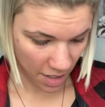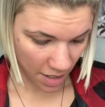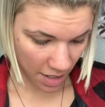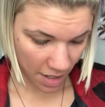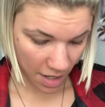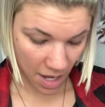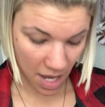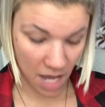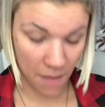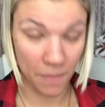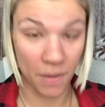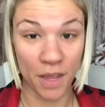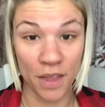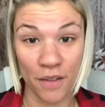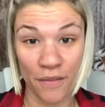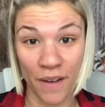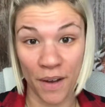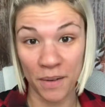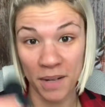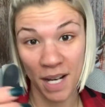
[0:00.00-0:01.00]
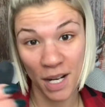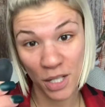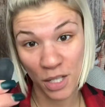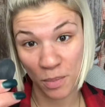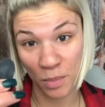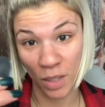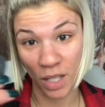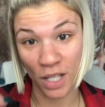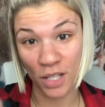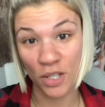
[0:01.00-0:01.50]
The foundation
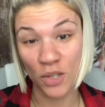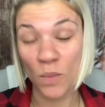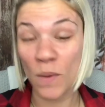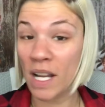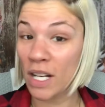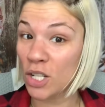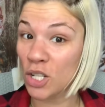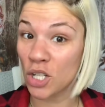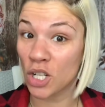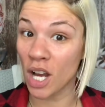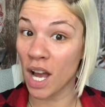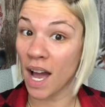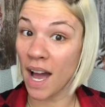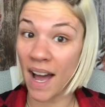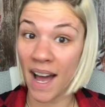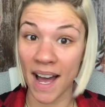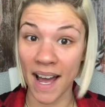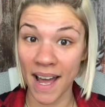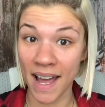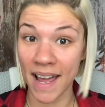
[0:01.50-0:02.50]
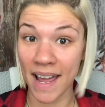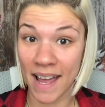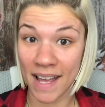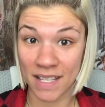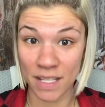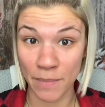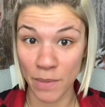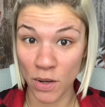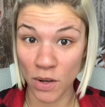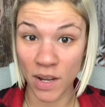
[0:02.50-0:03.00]
brush, which I,
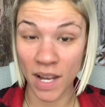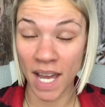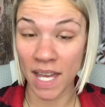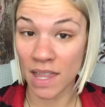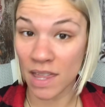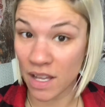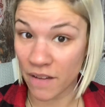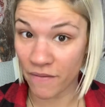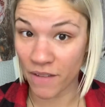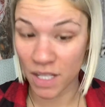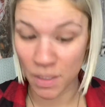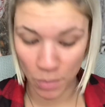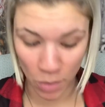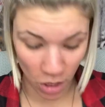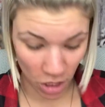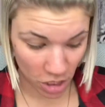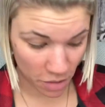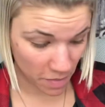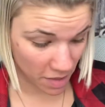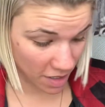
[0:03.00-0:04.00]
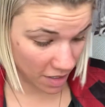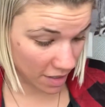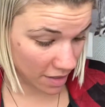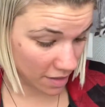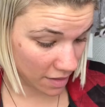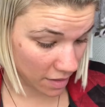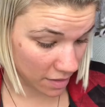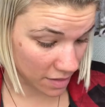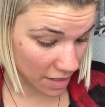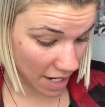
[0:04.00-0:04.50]
as a beauty guide, love this brush
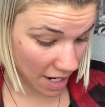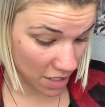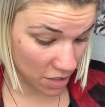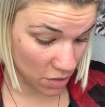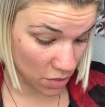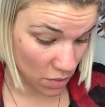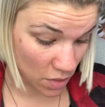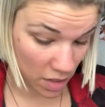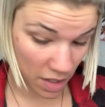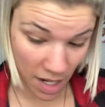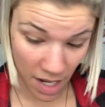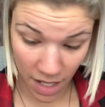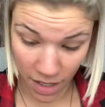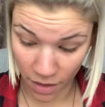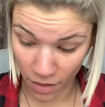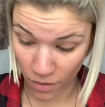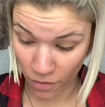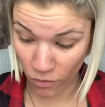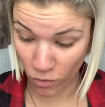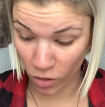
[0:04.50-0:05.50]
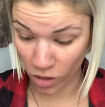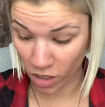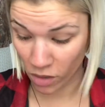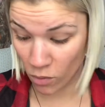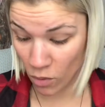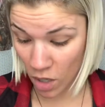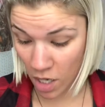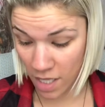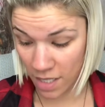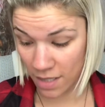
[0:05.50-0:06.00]
because I do a lot of
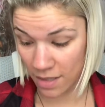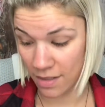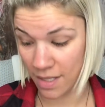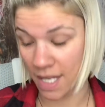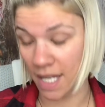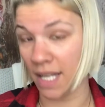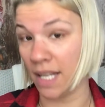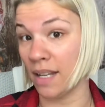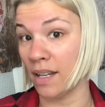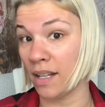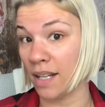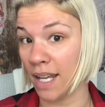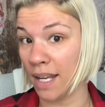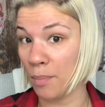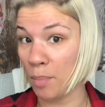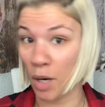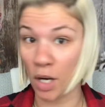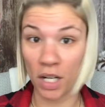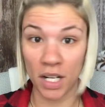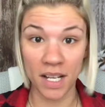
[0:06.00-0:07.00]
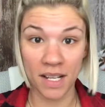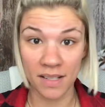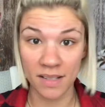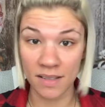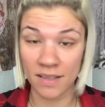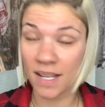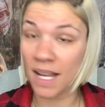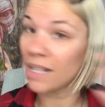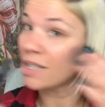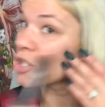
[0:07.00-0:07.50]
one-on-ones and parties
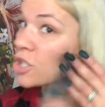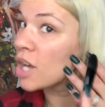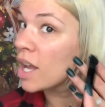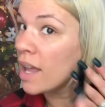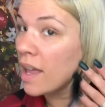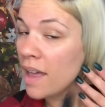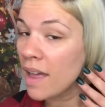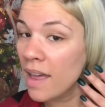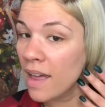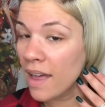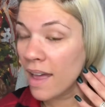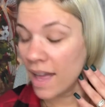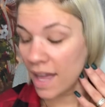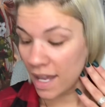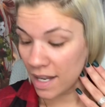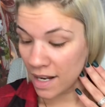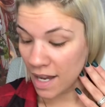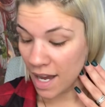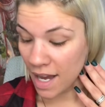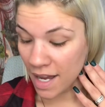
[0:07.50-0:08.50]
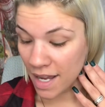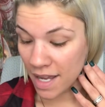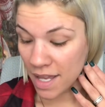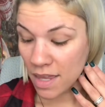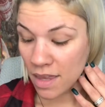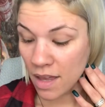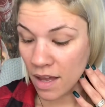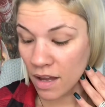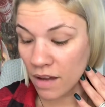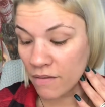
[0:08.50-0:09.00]
and such. And I
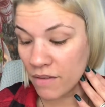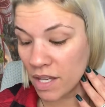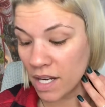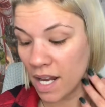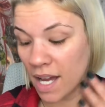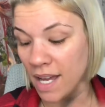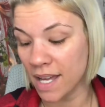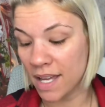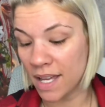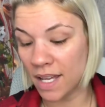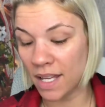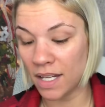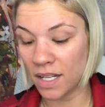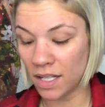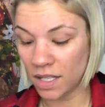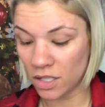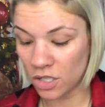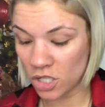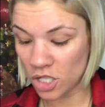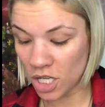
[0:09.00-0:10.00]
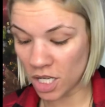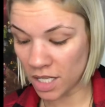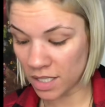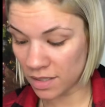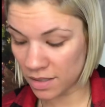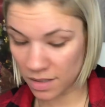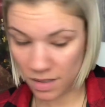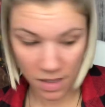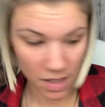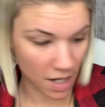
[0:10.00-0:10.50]
love that I can
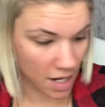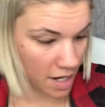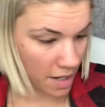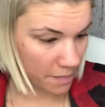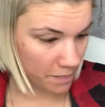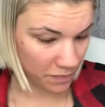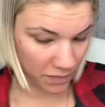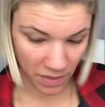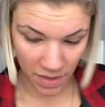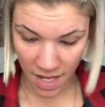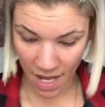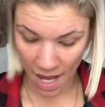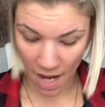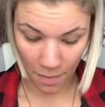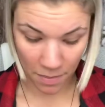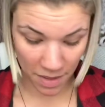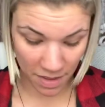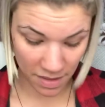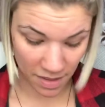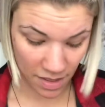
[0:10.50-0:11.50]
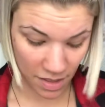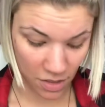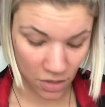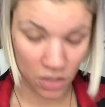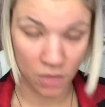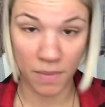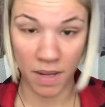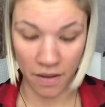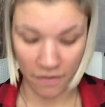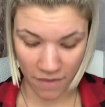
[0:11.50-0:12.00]
just tap this
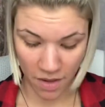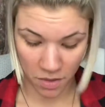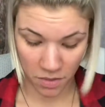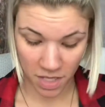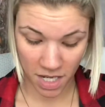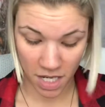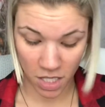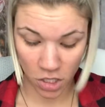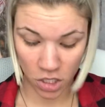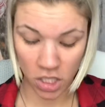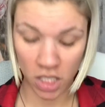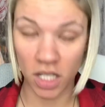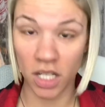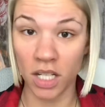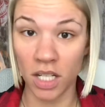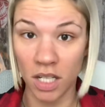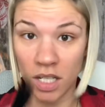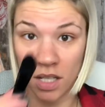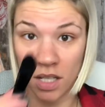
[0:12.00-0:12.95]
into my foundation